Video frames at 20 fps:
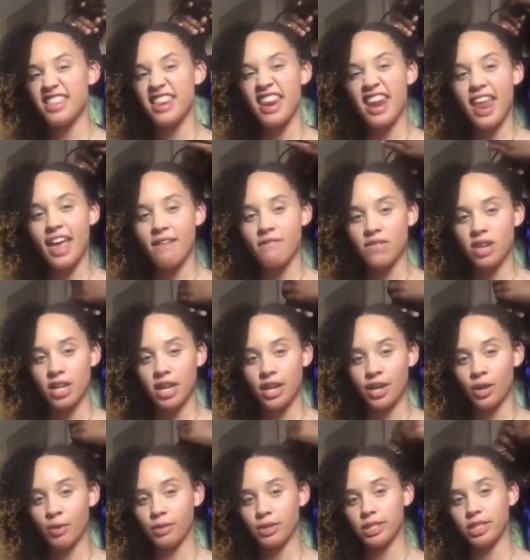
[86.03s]
never
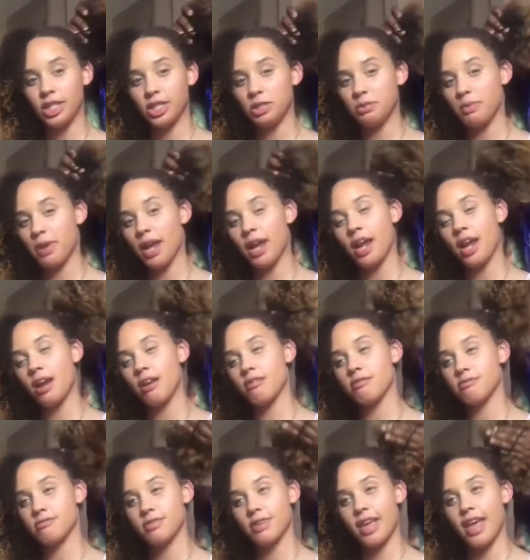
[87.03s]
let no one touch my hair.
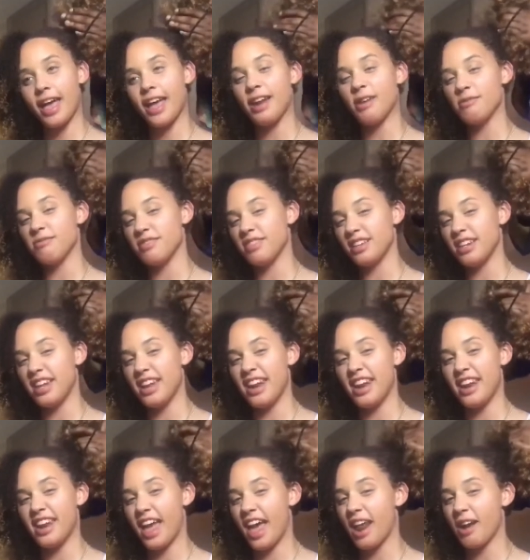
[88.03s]
I don't,
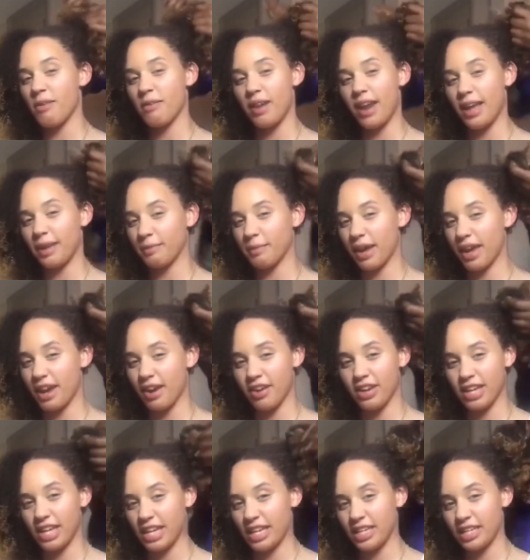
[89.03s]
I don't like my hair getting